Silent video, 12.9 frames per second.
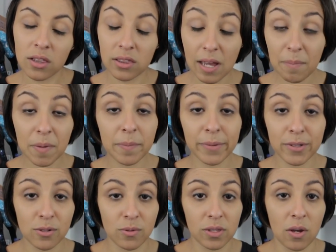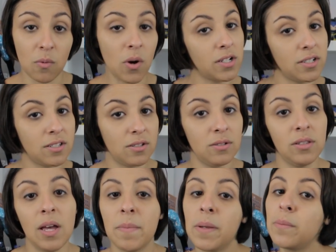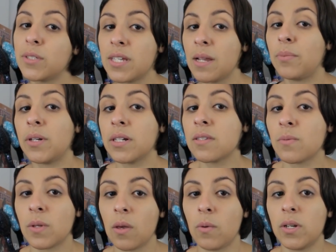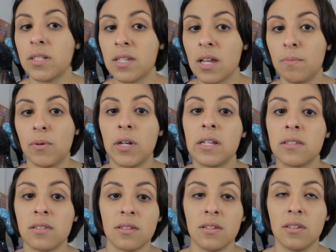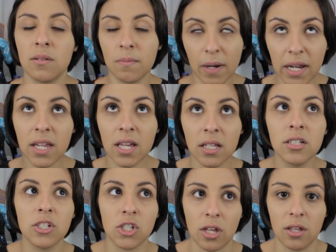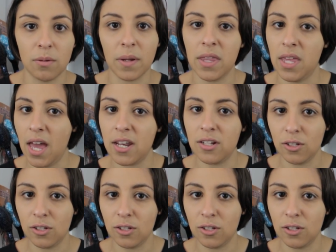Let people do what they want to do. Let people take breaks when they want to take breaks. You might kill each other by the end